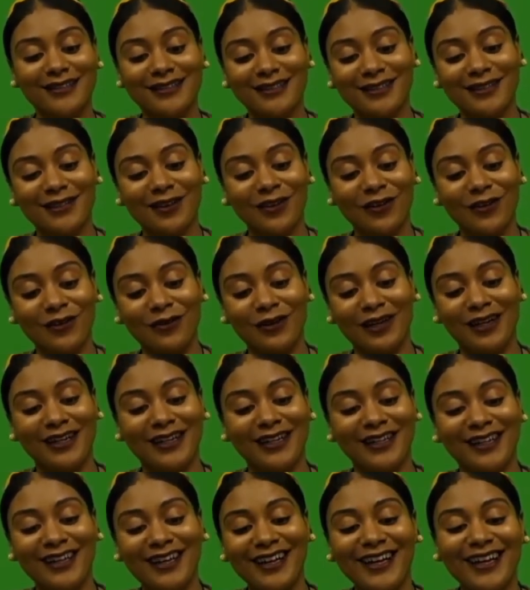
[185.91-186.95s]
So
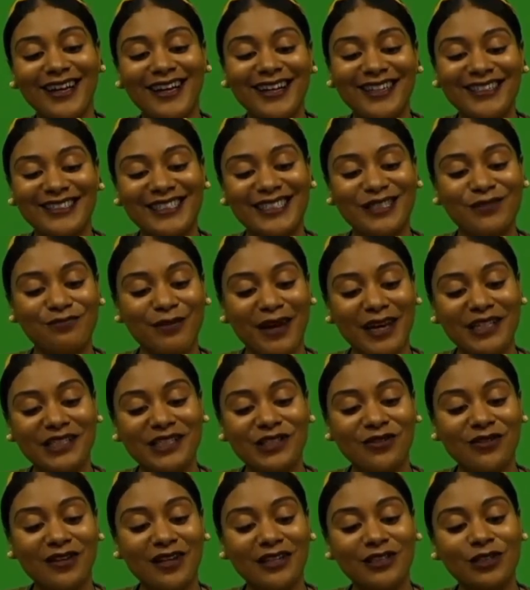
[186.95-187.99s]
just make
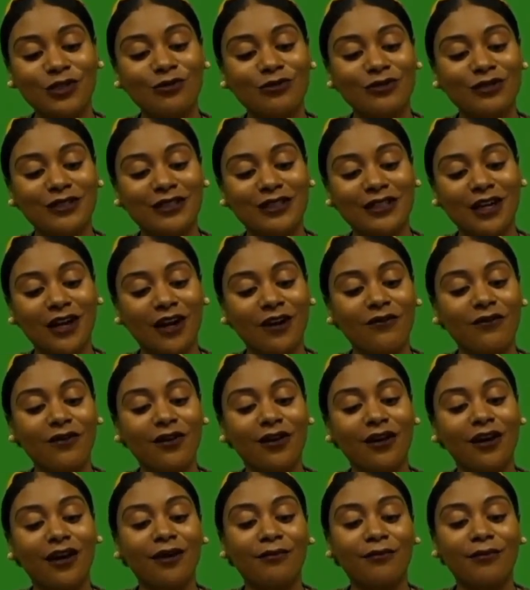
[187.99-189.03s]
sure that you just cover
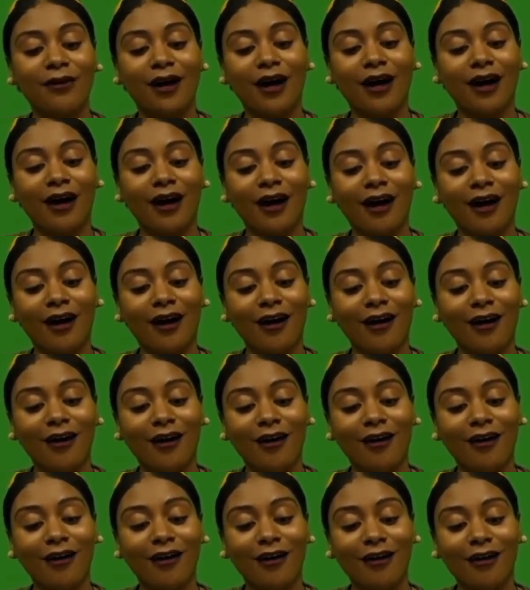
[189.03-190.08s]
up
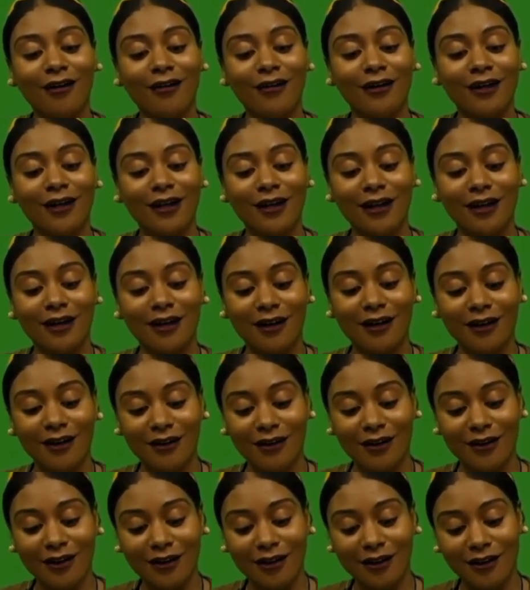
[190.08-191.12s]
all
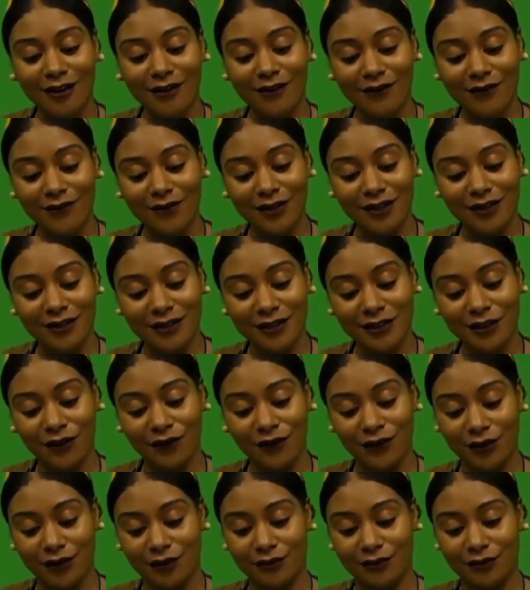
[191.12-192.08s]
of the silver.